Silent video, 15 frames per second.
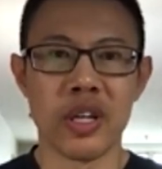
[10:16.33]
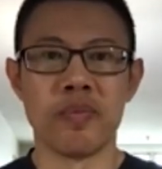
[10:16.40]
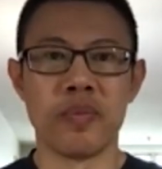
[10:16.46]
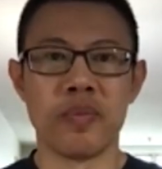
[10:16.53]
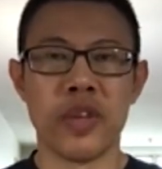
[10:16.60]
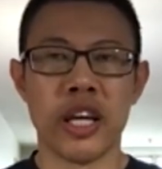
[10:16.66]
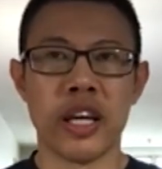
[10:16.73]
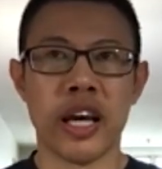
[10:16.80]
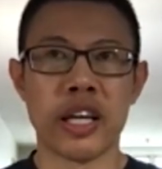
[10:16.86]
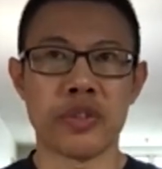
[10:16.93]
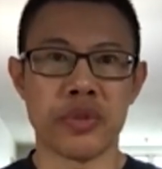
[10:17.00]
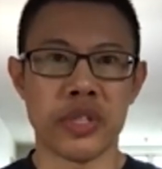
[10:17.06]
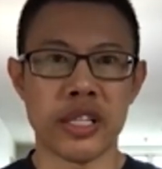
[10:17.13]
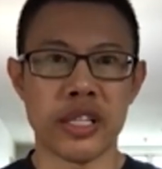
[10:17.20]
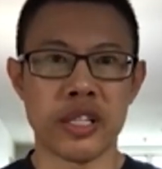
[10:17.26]
the
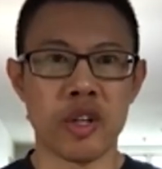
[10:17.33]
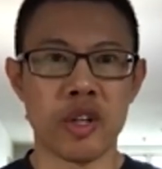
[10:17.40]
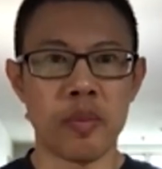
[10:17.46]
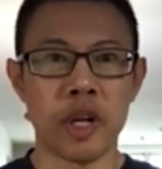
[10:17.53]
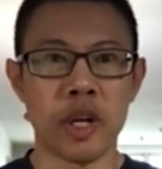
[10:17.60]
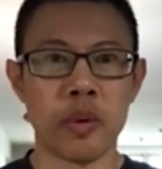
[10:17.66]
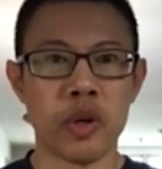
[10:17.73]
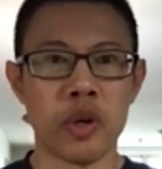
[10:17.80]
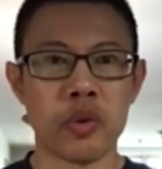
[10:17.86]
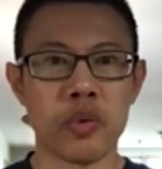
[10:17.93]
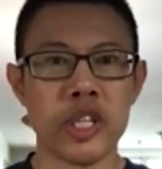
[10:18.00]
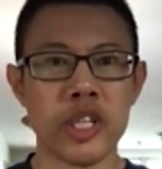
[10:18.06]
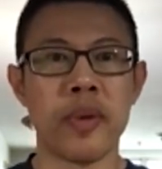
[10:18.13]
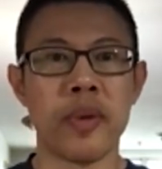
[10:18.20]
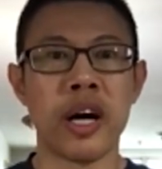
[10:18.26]
astrocytes normally will
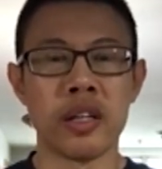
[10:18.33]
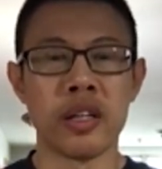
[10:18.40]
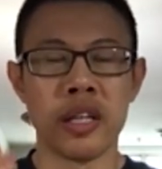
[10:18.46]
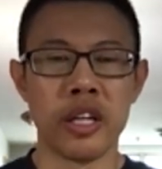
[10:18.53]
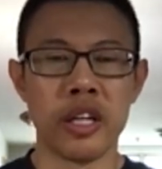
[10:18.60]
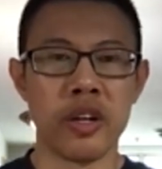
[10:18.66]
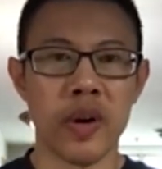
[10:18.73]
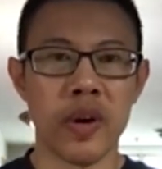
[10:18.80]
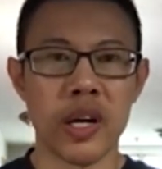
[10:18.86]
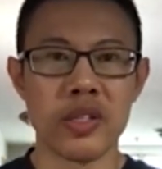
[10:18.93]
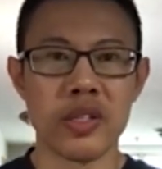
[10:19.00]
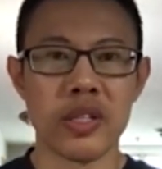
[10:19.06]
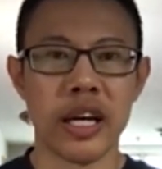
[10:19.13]
respond in neurons,